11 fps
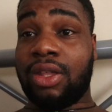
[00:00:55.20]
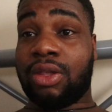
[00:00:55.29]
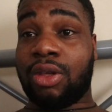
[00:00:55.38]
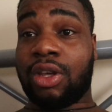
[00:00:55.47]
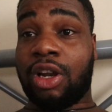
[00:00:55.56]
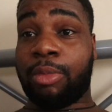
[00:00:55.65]

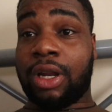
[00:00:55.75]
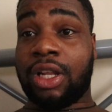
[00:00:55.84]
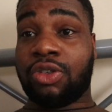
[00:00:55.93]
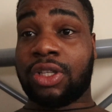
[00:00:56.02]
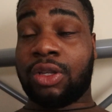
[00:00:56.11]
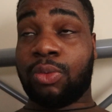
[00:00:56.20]
So it's gonna be an
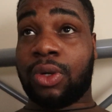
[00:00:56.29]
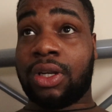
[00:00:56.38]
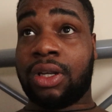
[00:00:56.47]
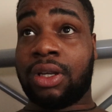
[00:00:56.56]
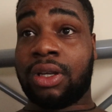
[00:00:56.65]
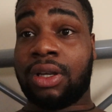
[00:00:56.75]
interesting one.
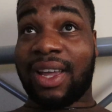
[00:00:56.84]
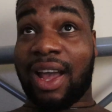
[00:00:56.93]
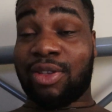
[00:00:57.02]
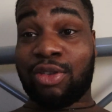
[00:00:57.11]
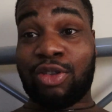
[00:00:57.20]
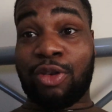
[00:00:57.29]
I
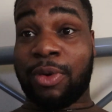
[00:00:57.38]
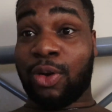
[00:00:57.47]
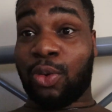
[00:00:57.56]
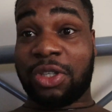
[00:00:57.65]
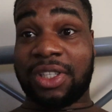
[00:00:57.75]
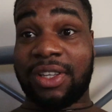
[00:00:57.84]
also don't really
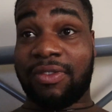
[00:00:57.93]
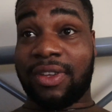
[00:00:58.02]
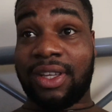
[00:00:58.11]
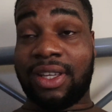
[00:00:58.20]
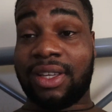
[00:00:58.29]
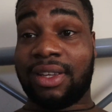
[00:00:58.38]
watch
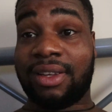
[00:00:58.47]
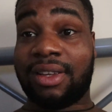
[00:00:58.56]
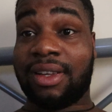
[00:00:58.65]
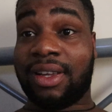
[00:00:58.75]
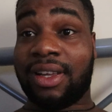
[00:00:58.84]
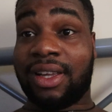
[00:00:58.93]
TV,
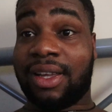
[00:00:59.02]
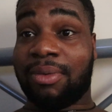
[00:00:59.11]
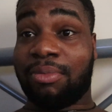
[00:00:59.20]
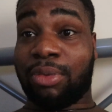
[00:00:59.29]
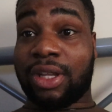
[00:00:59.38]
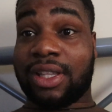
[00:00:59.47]

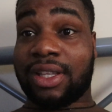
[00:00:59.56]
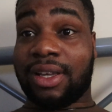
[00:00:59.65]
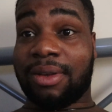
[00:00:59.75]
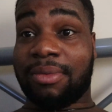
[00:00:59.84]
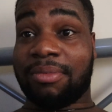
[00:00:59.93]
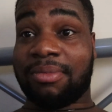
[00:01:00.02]
but
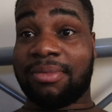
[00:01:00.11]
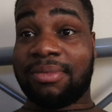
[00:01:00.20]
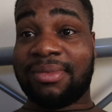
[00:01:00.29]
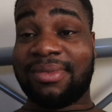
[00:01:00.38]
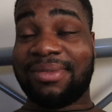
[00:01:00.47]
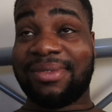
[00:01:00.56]

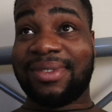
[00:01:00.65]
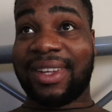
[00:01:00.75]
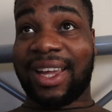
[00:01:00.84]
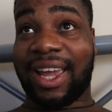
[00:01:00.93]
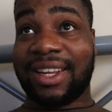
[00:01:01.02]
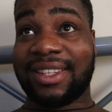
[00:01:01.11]

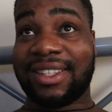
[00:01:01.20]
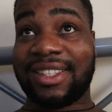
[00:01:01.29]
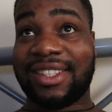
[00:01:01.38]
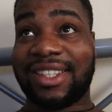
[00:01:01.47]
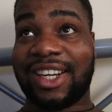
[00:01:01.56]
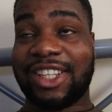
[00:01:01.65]
again,
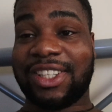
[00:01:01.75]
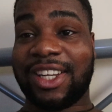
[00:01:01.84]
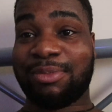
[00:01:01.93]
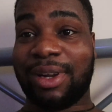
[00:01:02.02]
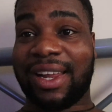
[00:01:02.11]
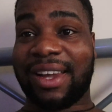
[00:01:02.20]
trying to
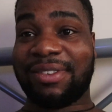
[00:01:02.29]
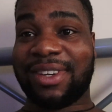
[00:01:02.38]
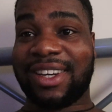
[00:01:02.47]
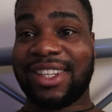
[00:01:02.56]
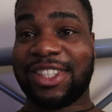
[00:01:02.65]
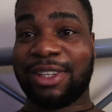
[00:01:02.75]
change my life,
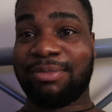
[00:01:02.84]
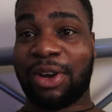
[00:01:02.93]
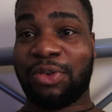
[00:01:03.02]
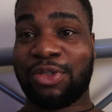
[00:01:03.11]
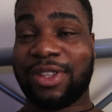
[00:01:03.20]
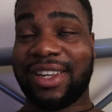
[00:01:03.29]
trying to change my
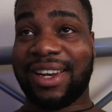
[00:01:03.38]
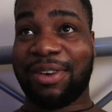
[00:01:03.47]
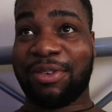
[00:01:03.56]
routine and